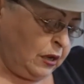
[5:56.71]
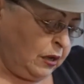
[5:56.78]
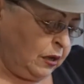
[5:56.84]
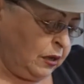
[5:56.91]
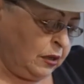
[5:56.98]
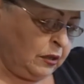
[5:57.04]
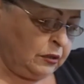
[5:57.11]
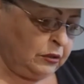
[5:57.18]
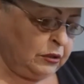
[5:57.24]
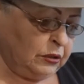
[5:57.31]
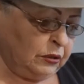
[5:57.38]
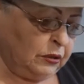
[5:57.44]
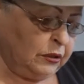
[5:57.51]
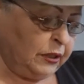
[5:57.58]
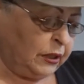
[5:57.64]
And
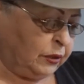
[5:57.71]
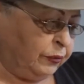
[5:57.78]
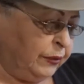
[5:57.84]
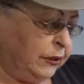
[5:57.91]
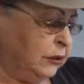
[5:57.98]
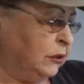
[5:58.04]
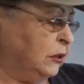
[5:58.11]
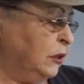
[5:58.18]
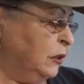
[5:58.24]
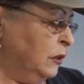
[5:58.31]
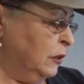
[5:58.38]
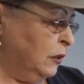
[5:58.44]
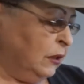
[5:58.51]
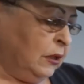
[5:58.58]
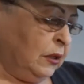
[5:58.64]
the liquid
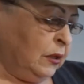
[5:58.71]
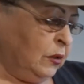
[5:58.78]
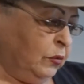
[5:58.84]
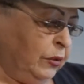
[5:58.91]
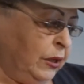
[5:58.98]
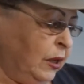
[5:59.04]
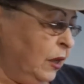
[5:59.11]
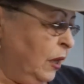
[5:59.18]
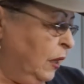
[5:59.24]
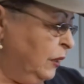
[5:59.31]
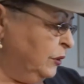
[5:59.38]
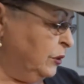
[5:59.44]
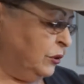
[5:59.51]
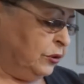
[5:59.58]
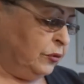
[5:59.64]
we
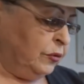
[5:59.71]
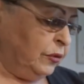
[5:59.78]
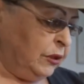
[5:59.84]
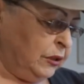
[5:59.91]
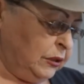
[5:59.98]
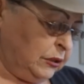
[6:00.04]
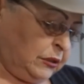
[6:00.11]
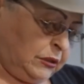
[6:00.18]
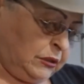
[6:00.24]
add to it